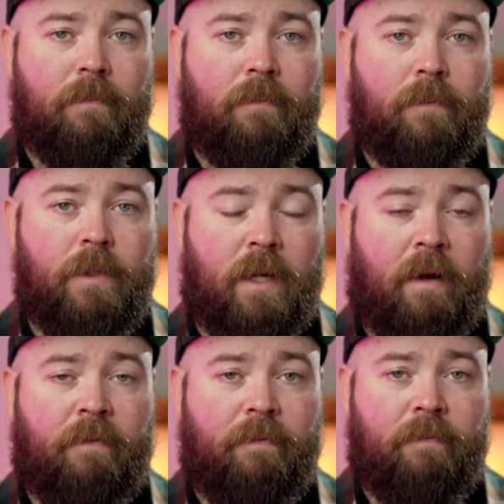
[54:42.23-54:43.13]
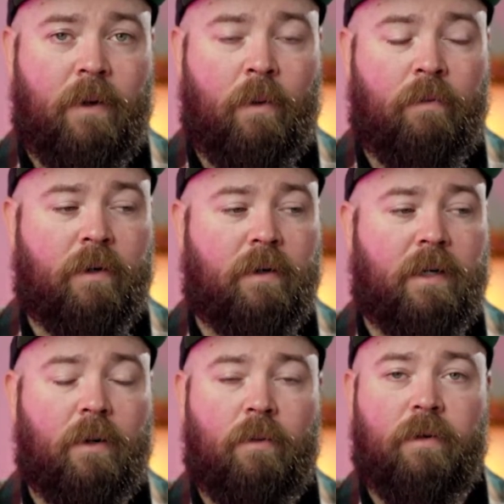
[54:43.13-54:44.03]
stuff over
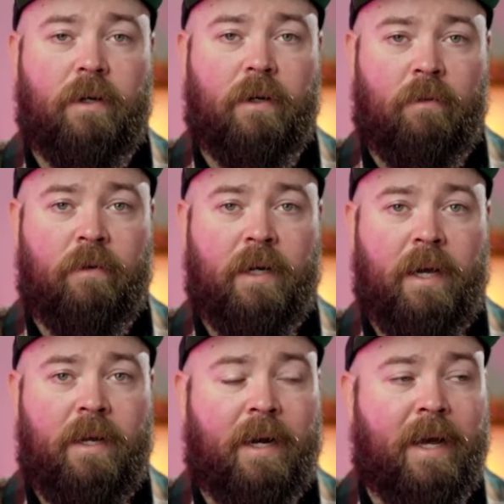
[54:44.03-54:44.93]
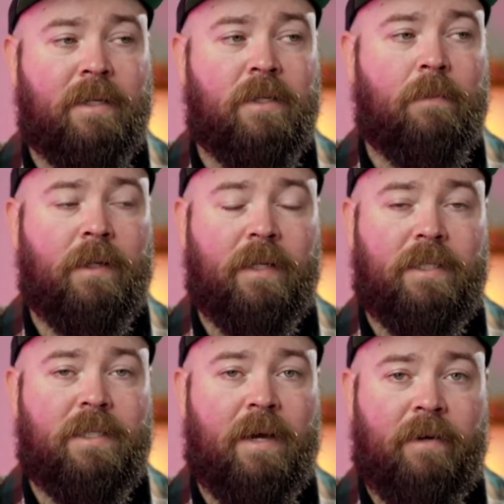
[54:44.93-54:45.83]
and over and over again. And I had something like
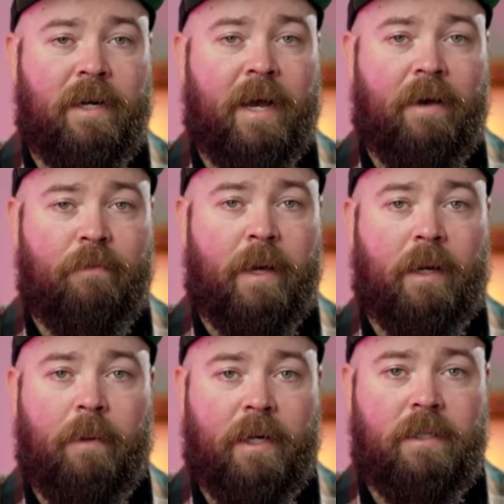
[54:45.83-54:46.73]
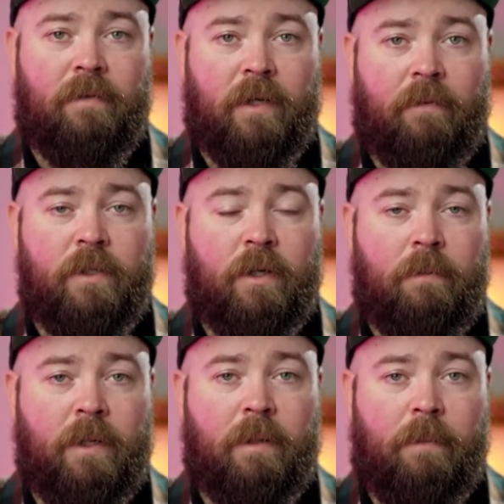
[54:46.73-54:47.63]
7.5 megabytes of
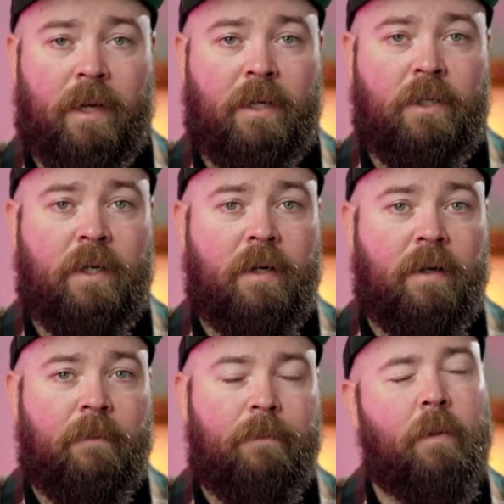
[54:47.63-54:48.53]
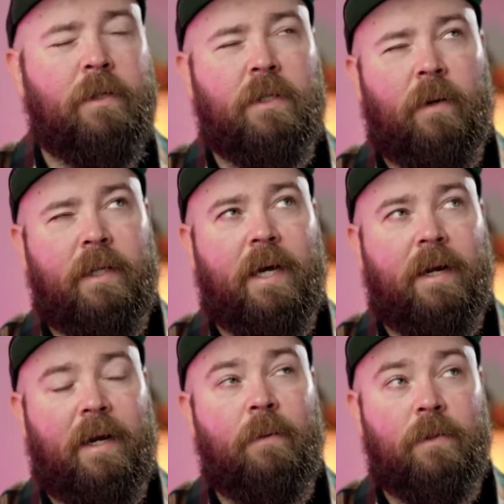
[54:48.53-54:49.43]
JavaScript on the page. It wasn't quite that
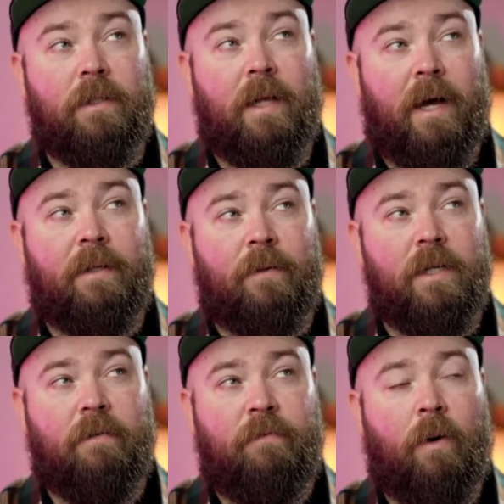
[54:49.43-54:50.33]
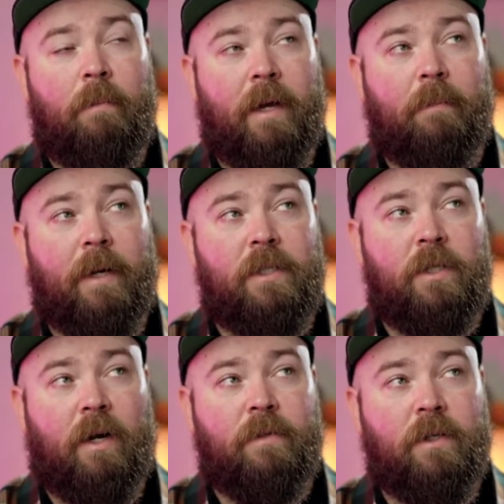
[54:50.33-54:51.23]
high. It was a lot though. It was like 4 megabytes of
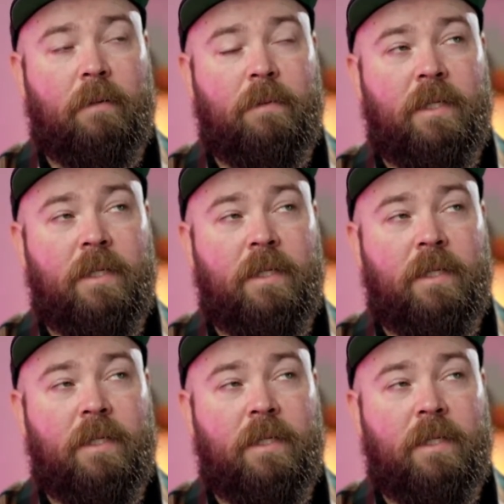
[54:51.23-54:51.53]
JavaScript